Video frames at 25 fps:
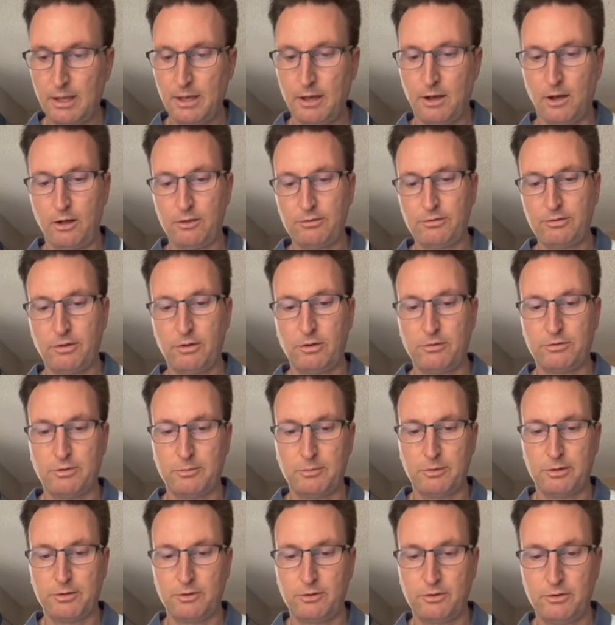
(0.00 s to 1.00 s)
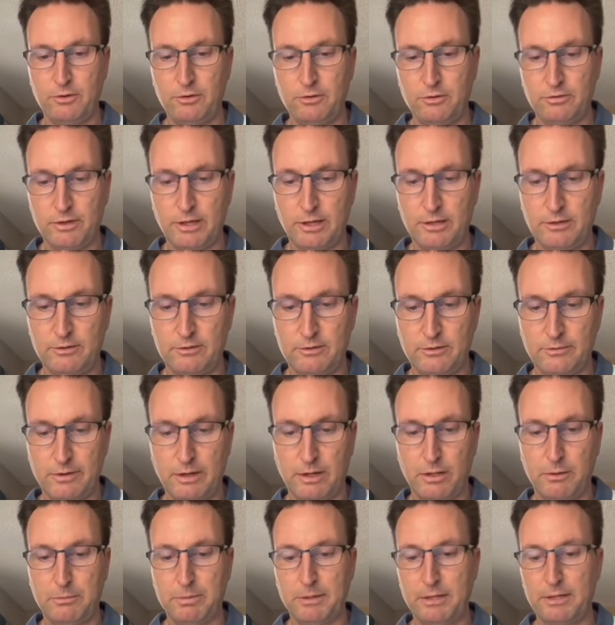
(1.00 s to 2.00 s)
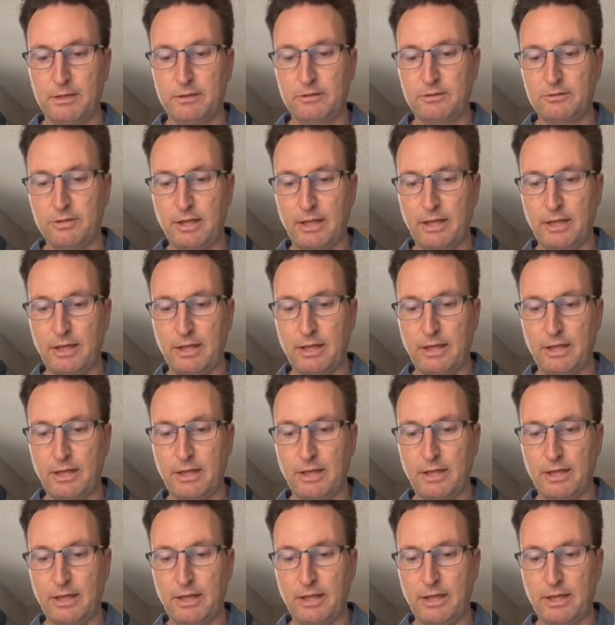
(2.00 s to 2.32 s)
Also, some other news that is developing is